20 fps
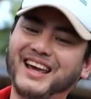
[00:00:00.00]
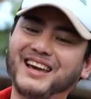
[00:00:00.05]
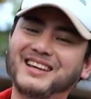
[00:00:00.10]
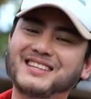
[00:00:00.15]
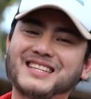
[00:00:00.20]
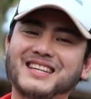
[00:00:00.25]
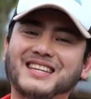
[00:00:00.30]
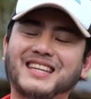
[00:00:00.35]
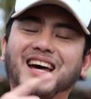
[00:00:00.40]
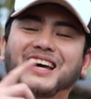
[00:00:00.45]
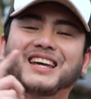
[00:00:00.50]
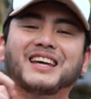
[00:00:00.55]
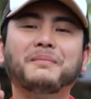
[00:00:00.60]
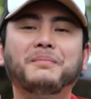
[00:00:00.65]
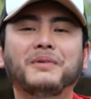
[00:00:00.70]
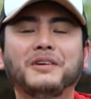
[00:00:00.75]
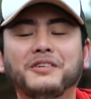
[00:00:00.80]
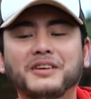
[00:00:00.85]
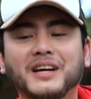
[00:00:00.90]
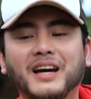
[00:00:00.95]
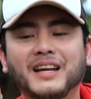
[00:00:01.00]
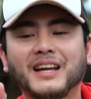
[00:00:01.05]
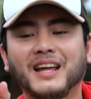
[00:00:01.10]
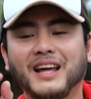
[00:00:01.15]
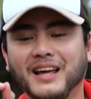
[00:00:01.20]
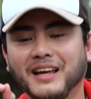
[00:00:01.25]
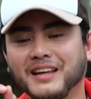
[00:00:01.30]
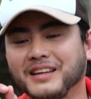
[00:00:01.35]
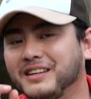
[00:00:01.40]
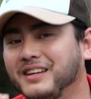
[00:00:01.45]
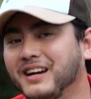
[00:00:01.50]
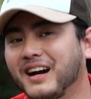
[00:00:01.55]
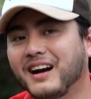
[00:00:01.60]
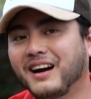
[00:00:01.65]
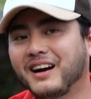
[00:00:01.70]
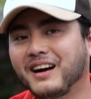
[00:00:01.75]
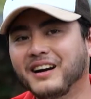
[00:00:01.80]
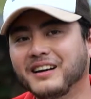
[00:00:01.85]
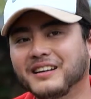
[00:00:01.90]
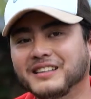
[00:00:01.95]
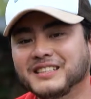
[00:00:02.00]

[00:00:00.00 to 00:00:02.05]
Next, kita akan perlukan yarn.